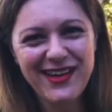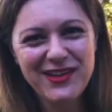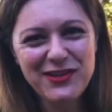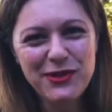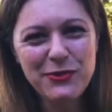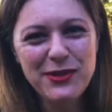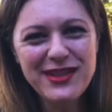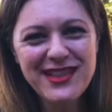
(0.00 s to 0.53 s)

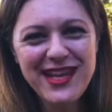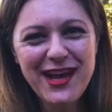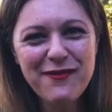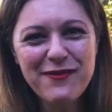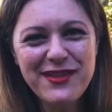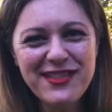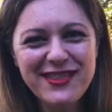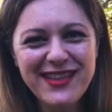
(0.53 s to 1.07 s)
you would
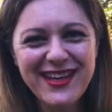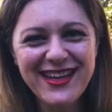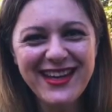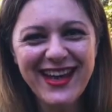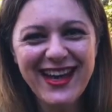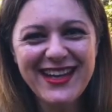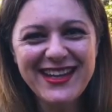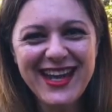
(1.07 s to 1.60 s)
never
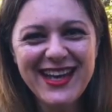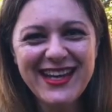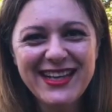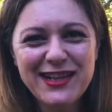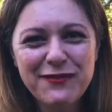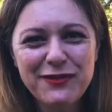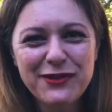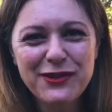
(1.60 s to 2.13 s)
think a
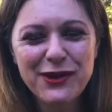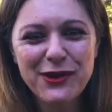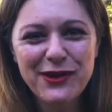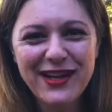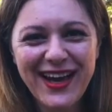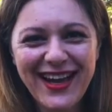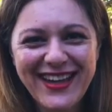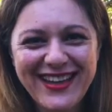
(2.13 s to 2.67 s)
negative thought
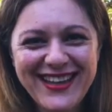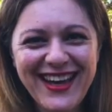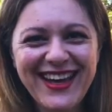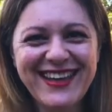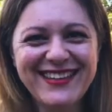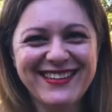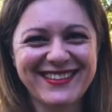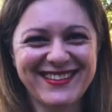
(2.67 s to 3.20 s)

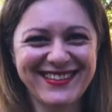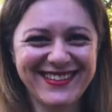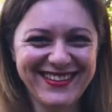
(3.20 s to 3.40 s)
again.